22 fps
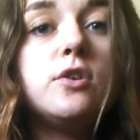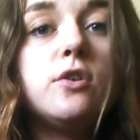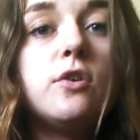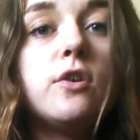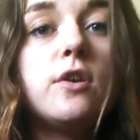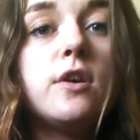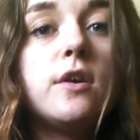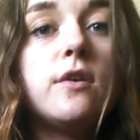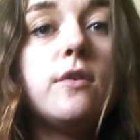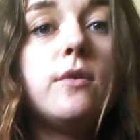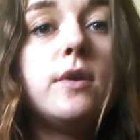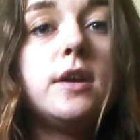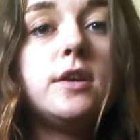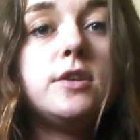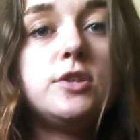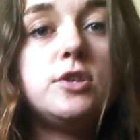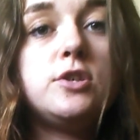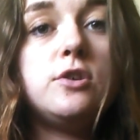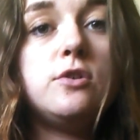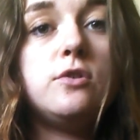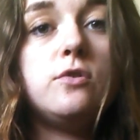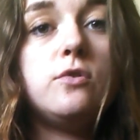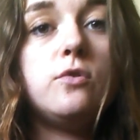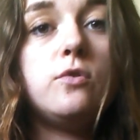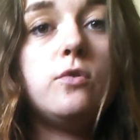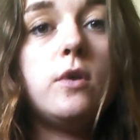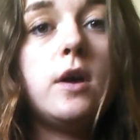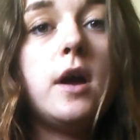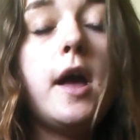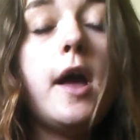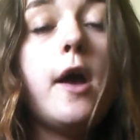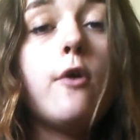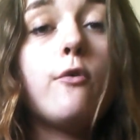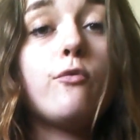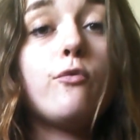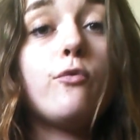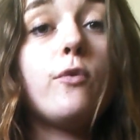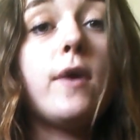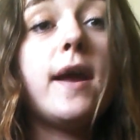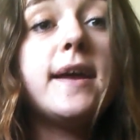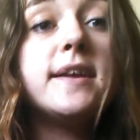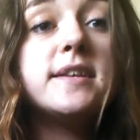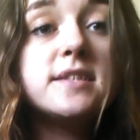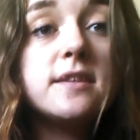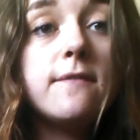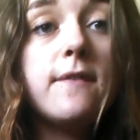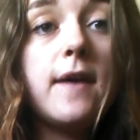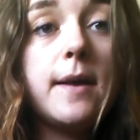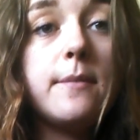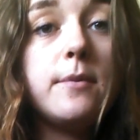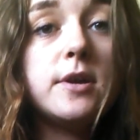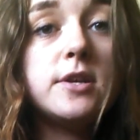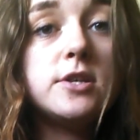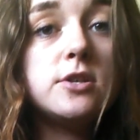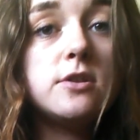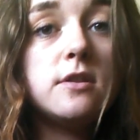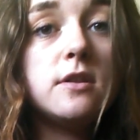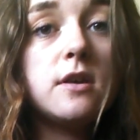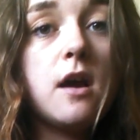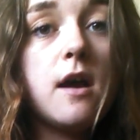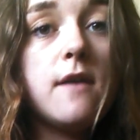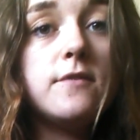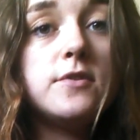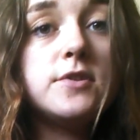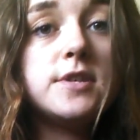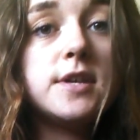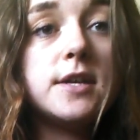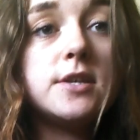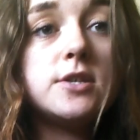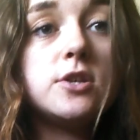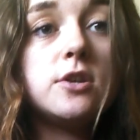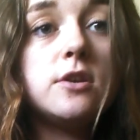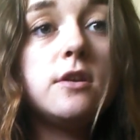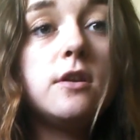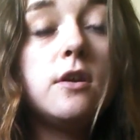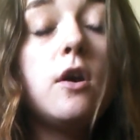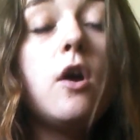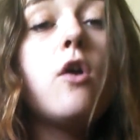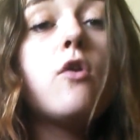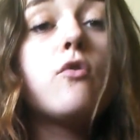you're going to raise the vibration of the conversation,